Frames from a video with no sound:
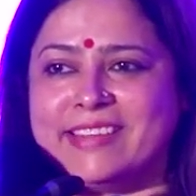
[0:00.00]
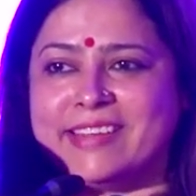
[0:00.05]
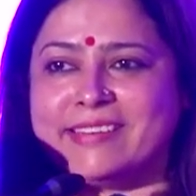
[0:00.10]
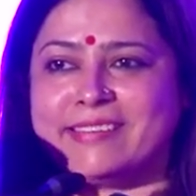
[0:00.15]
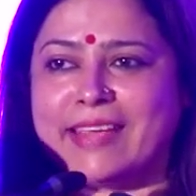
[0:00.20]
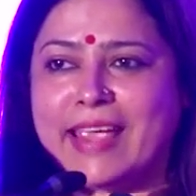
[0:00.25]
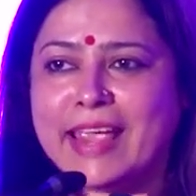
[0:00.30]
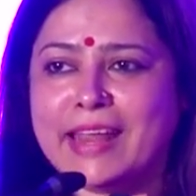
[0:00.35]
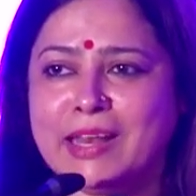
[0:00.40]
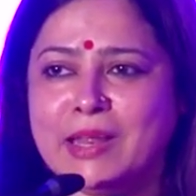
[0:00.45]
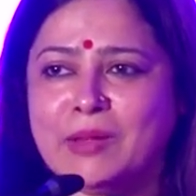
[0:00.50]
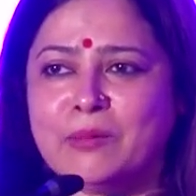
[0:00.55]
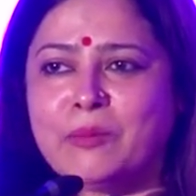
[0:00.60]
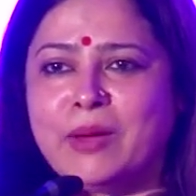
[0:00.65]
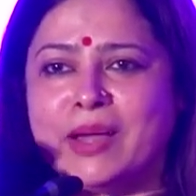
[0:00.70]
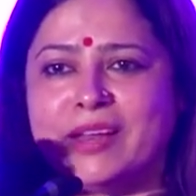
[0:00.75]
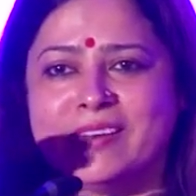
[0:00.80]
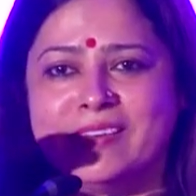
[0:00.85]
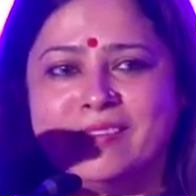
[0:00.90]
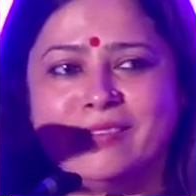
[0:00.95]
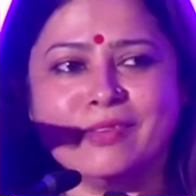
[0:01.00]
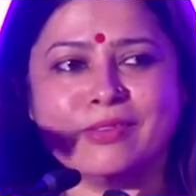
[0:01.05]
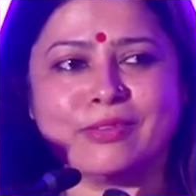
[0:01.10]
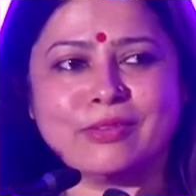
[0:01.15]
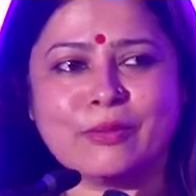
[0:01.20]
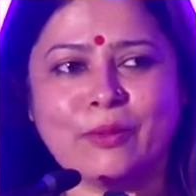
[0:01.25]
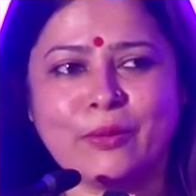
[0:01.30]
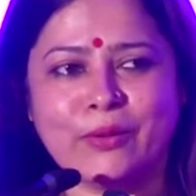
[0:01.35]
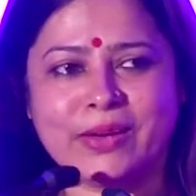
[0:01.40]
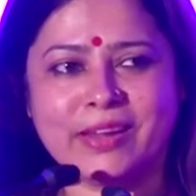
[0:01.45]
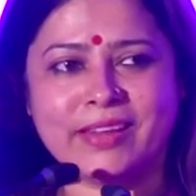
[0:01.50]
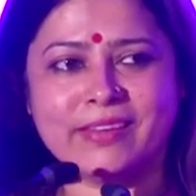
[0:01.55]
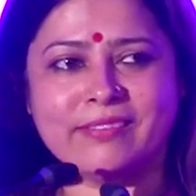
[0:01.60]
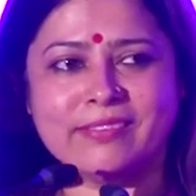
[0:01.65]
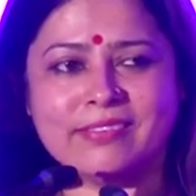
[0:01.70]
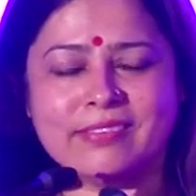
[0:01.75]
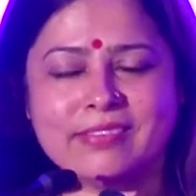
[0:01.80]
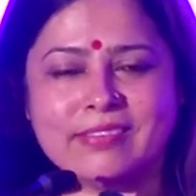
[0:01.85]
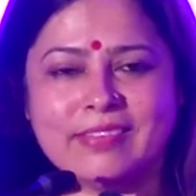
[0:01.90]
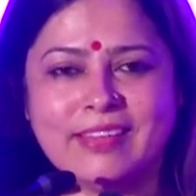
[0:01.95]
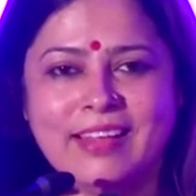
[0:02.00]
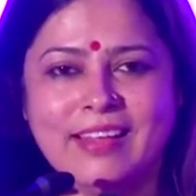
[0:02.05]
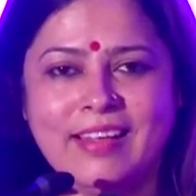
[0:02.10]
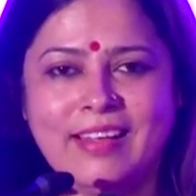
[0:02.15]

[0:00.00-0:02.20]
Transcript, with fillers: that anyone in this audience,